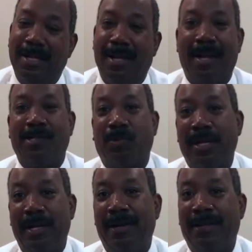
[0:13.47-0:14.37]
And as we
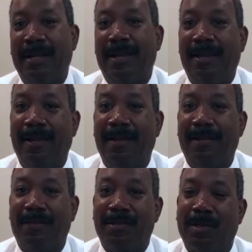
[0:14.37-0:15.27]
near the end
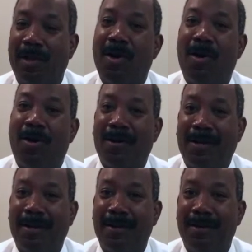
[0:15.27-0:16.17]
of this
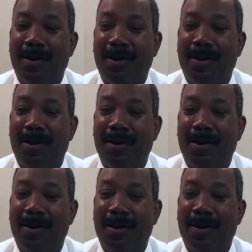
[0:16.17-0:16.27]
long and